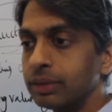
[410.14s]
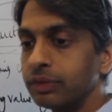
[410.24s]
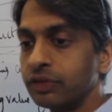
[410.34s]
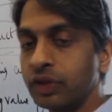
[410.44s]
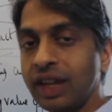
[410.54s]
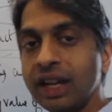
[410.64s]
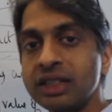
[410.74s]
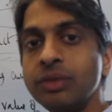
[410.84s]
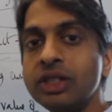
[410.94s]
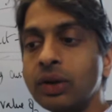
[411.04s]
for that
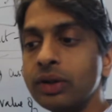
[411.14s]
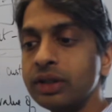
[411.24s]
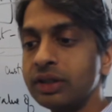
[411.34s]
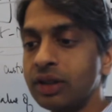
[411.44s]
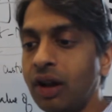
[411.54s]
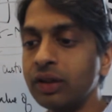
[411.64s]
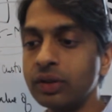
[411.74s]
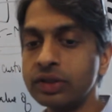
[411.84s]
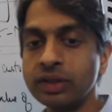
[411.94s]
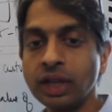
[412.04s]
to be turned into
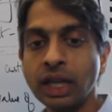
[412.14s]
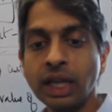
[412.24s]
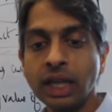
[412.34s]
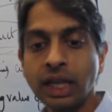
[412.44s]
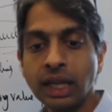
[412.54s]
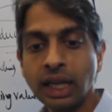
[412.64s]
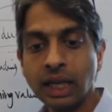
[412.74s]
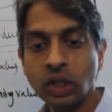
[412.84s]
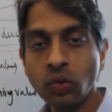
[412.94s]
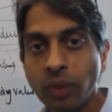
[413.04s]
dollars,
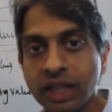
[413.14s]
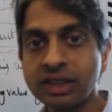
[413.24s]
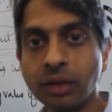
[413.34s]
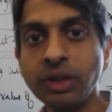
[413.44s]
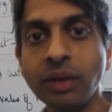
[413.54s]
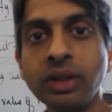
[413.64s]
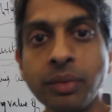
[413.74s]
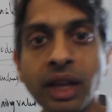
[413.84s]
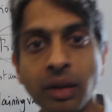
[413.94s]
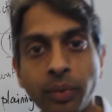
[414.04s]
you may still be able to
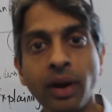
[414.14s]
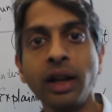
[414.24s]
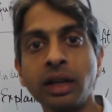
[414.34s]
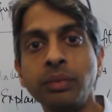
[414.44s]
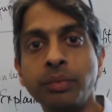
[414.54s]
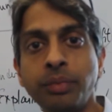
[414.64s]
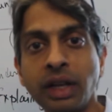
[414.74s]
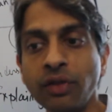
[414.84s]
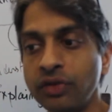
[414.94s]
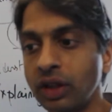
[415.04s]
make a product, but
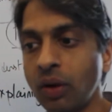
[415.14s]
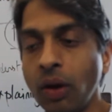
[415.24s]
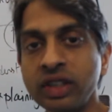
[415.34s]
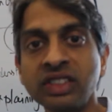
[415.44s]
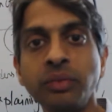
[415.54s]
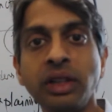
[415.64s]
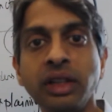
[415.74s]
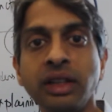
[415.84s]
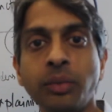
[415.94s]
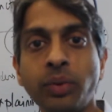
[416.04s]
if the cost of
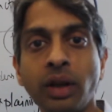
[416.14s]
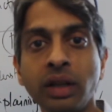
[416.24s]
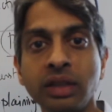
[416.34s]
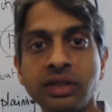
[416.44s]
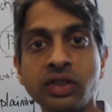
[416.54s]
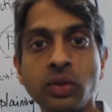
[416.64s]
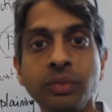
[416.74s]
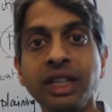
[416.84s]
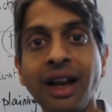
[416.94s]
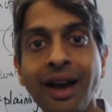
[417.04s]
building that product is
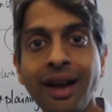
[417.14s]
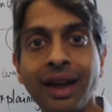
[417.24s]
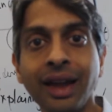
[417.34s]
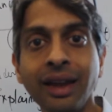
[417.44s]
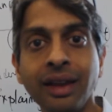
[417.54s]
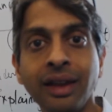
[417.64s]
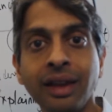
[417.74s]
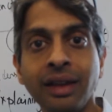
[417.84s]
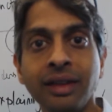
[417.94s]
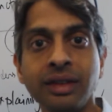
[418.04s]
extremely high,
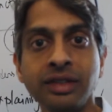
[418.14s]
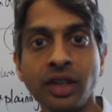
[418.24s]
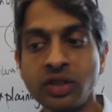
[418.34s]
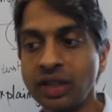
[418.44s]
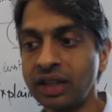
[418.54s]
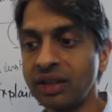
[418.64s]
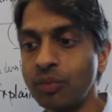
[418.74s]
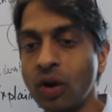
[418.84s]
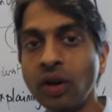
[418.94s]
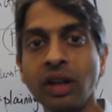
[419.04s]
such that the
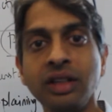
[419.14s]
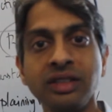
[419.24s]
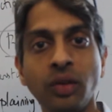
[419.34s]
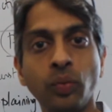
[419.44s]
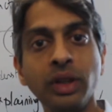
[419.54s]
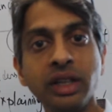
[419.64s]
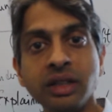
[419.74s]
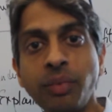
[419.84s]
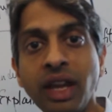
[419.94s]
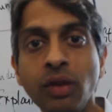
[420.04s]
market is not willing
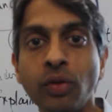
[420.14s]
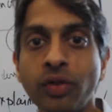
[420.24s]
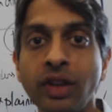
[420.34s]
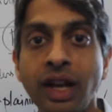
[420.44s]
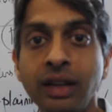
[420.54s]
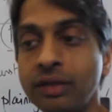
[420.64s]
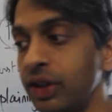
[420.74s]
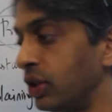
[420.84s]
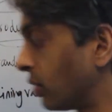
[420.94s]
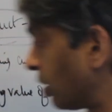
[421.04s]
to pay you for that,
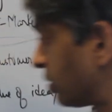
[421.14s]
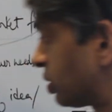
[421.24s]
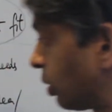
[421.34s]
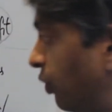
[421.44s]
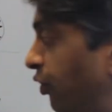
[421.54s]
then you're going to sort of